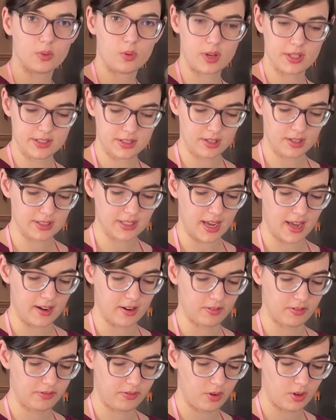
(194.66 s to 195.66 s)
once you're
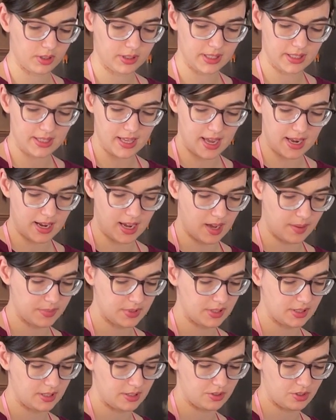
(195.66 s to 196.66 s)
done folding that up
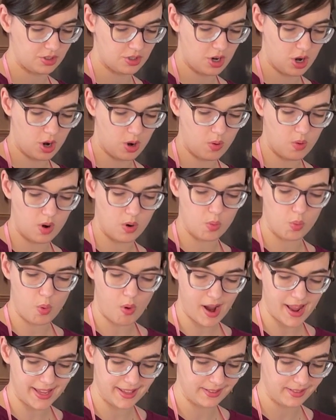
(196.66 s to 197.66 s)
so there's no
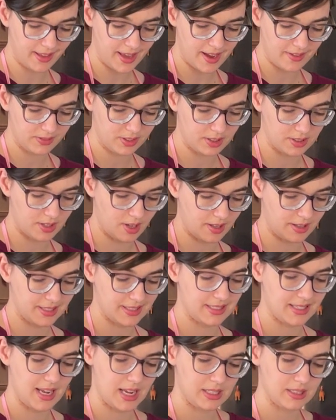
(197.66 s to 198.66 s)
white left, it's all this
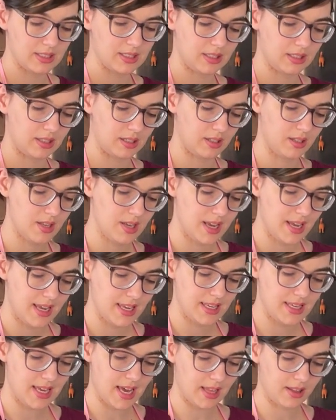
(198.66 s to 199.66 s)
nice little
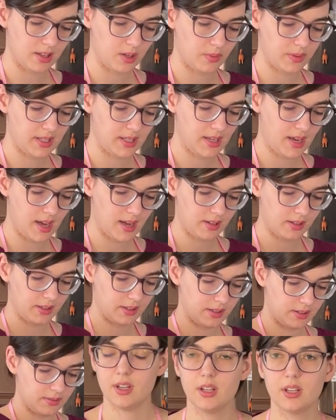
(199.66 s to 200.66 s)
yellowy
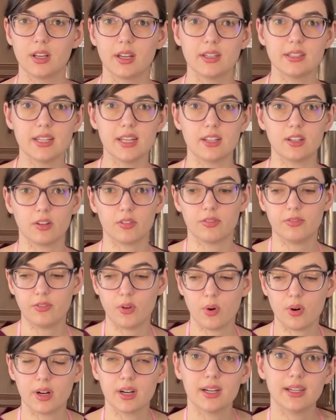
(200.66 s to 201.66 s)
color. You're gonna take your
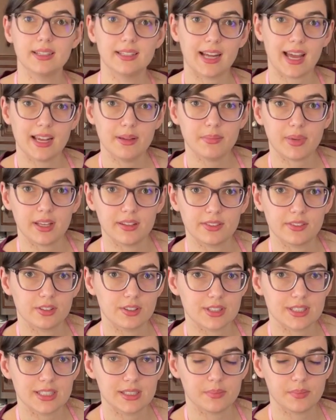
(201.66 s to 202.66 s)
4
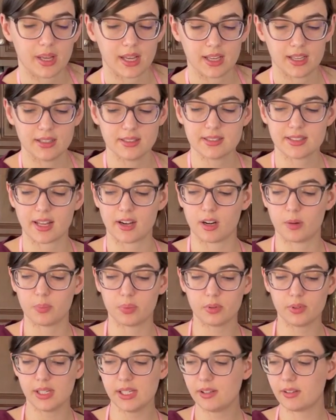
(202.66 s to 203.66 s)
9x13 pans that are
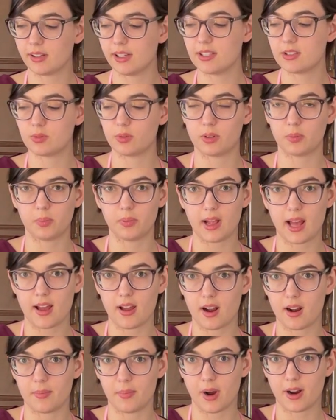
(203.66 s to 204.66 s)
pre-greased with
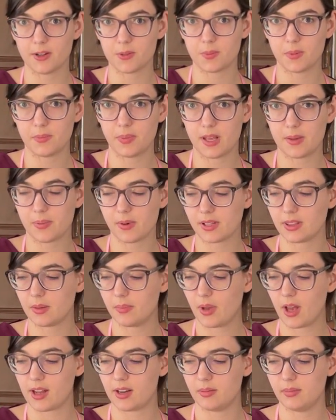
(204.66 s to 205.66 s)
parchment paper at the
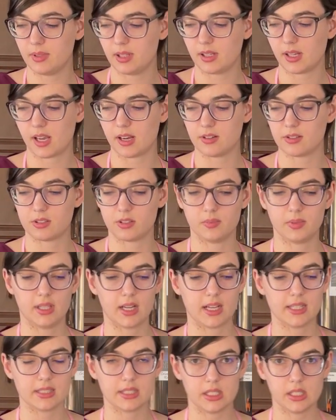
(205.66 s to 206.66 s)
bottom there, so it'll be
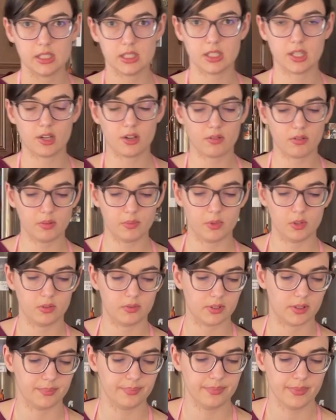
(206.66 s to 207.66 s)
nice, easy to remove
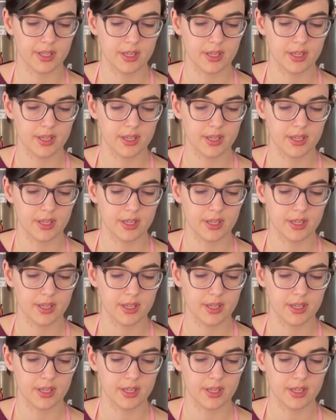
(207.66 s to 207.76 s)
them.